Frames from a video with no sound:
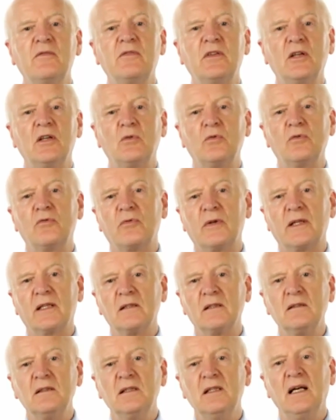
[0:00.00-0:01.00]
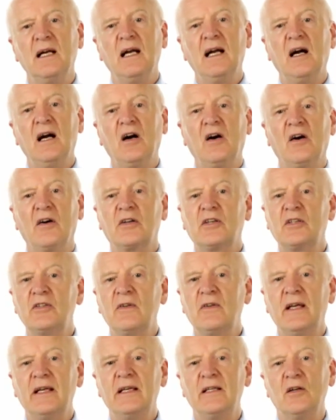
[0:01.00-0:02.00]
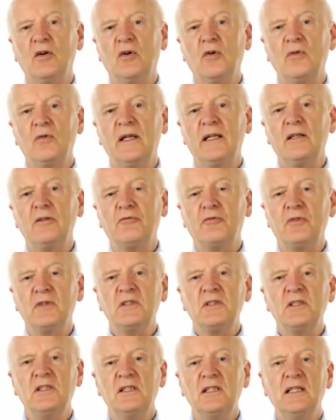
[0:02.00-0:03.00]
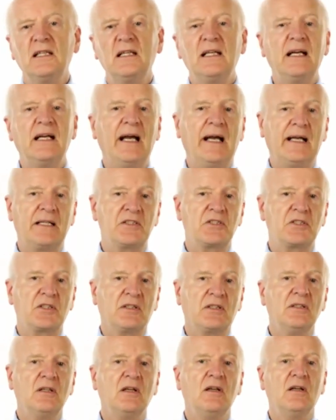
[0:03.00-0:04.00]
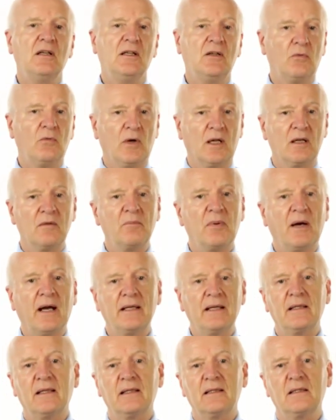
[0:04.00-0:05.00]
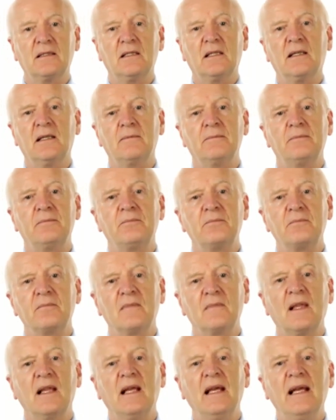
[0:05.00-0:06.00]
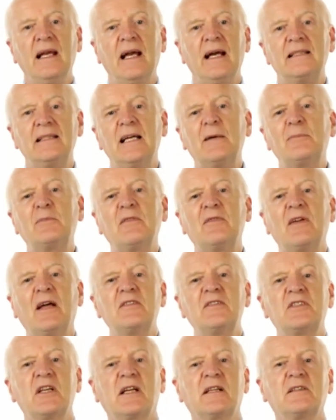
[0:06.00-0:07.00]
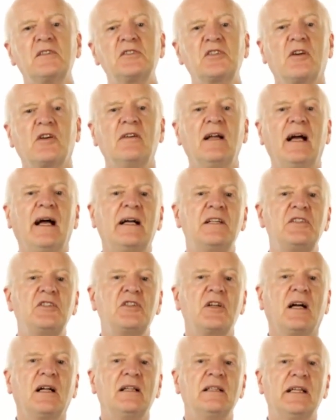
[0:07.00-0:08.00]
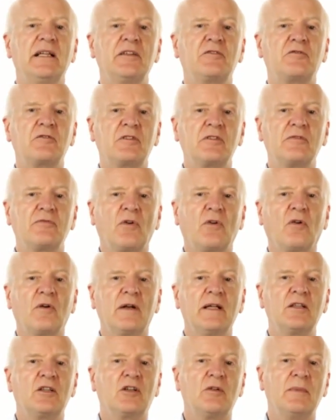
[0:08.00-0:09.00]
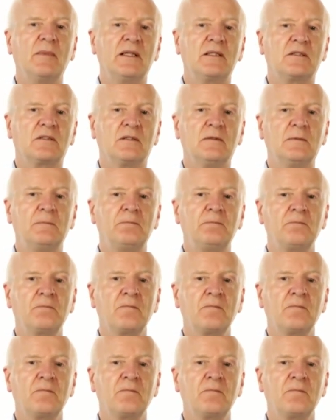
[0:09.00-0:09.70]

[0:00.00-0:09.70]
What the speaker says: me of the old riddle, how can you eat a whole elephant? Answer, 1 bite at a time. Adaptive life cycles are agile, iterative or incremental.